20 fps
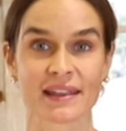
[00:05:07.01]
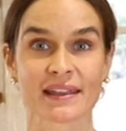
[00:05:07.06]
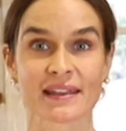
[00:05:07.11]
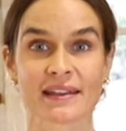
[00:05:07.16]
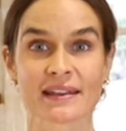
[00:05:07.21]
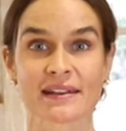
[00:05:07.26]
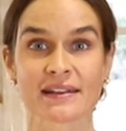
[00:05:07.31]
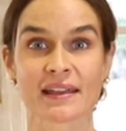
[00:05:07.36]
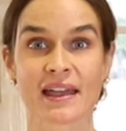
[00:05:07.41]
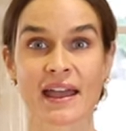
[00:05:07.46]

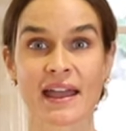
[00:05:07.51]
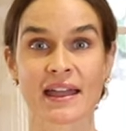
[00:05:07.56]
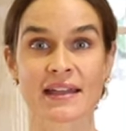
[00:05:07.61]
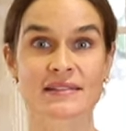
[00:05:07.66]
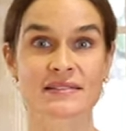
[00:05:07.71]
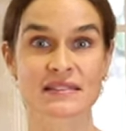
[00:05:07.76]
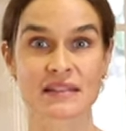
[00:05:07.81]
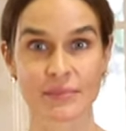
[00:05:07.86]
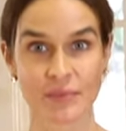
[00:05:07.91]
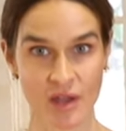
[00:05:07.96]
And I
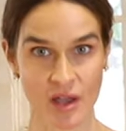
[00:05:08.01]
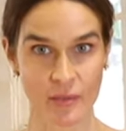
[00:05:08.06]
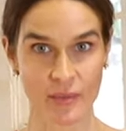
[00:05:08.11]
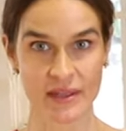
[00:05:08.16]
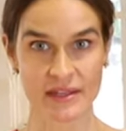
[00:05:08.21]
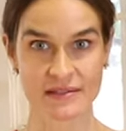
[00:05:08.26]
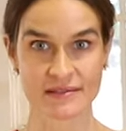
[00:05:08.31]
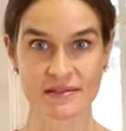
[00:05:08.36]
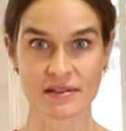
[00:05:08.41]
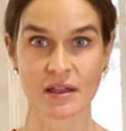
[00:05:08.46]
had some
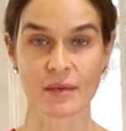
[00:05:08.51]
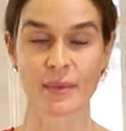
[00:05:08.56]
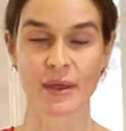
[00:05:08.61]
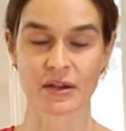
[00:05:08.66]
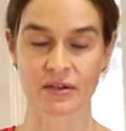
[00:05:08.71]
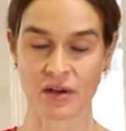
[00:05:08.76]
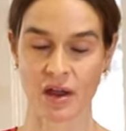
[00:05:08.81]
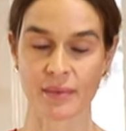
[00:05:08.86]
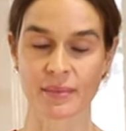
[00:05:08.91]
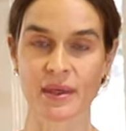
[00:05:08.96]
comments on my
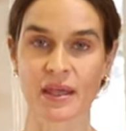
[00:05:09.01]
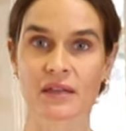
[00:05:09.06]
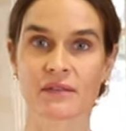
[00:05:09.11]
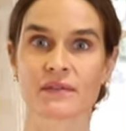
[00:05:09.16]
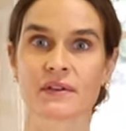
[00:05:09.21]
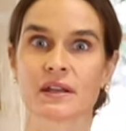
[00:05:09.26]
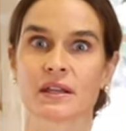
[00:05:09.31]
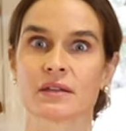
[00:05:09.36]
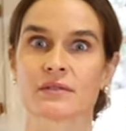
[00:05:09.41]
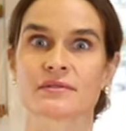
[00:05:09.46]
crab cake
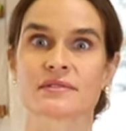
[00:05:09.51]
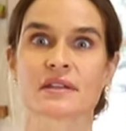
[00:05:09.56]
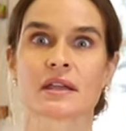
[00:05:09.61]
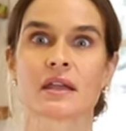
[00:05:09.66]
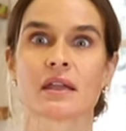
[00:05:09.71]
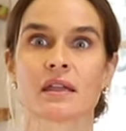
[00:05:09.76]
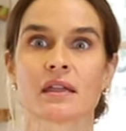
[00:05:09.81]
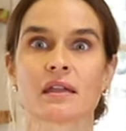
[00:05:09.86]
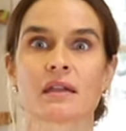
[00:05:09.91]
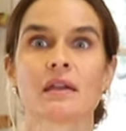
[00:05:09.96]
video
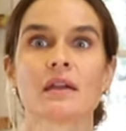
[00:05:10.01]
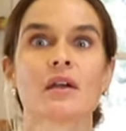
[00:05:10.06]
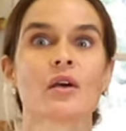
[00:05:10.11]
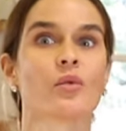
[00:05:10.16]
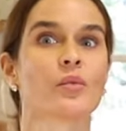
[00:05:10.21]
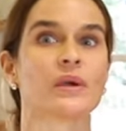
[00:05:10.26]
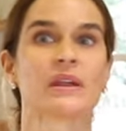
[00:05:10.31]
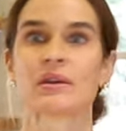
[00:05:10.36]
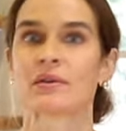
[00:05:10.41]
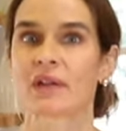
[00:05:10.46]
saying
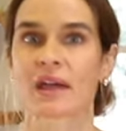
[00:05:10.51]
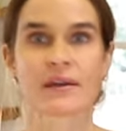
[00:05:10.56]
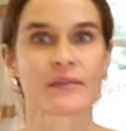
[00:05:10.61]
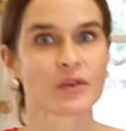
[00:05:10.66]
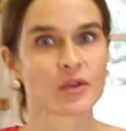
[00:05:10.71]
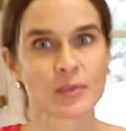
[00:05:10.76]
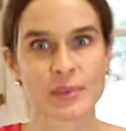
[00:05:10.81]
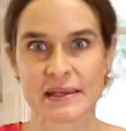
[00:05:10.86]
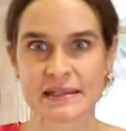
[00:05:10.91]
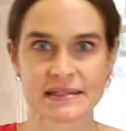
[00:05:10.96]
we don't have
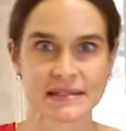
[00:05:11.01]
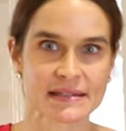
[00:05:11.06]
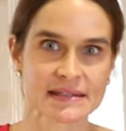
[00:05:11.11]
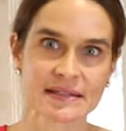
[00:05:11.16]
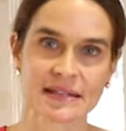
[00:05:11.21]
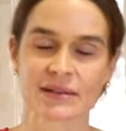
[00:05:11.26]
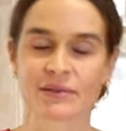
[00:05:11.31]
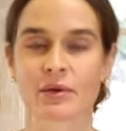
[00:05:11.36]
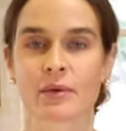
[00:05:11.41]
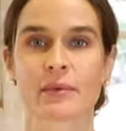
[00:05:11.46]
Old Bay
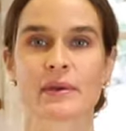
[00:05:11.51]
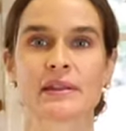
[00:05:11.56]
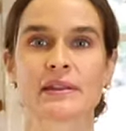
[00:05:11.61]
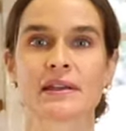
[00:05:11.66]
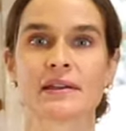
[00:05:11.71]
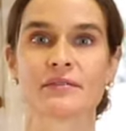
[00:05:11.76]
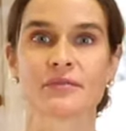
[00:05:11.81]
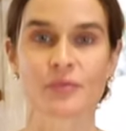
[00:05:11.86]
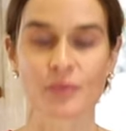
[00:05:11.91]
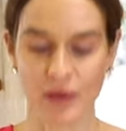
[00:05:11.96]
seasoning where we
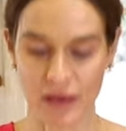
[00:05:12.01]
live.